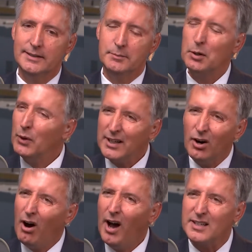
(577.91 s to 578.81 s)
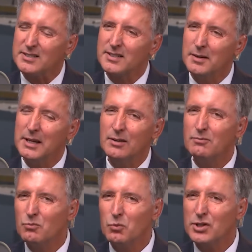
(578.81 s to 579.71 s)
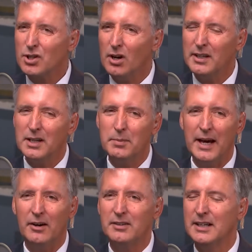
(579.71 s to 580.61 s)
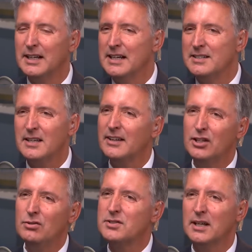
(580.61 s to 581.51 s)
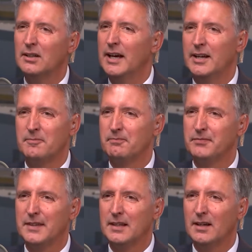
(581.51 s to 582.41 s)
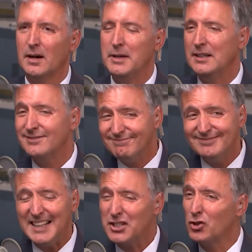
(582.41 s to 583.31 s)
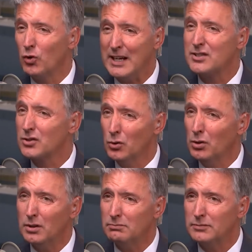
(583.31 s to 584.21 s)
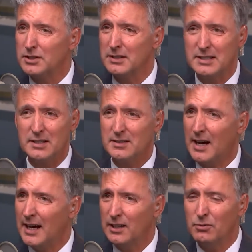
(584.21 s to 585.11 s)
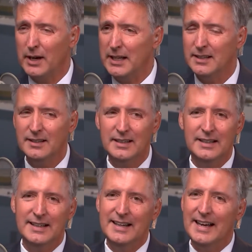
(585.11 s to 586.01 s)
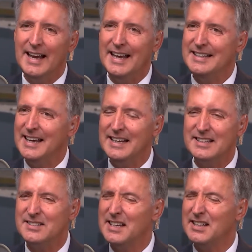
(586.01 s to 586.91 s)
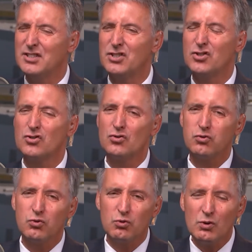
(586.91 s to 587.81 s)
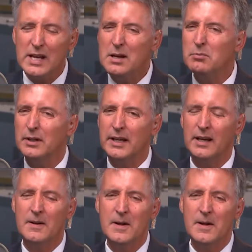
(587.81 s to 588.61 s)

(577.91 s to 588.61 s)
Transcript: But at what cost? I mean, we're talking about, say like UCLA. I mean, that's a great school. It's highly rated, and yet it's extremely